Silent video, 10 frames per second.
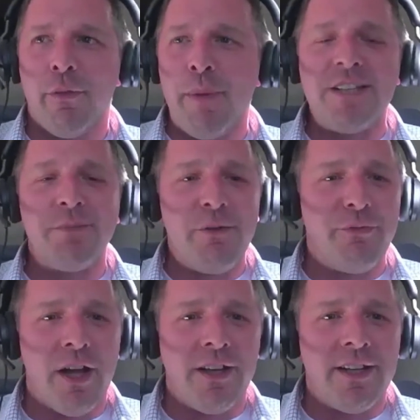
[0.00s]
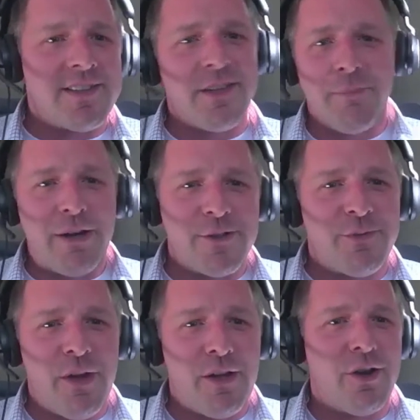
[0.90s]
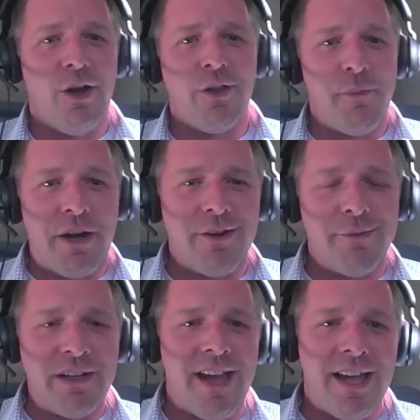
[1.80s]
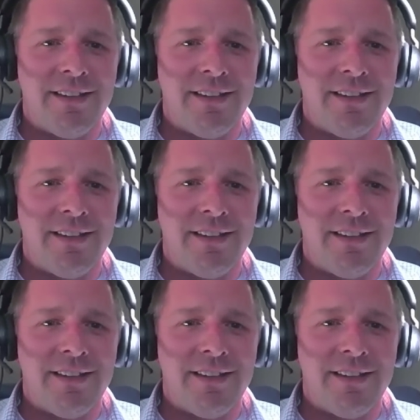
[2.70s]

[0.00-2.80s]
basement flooded. It's the mayor's fault. Call the mayor. And my dad,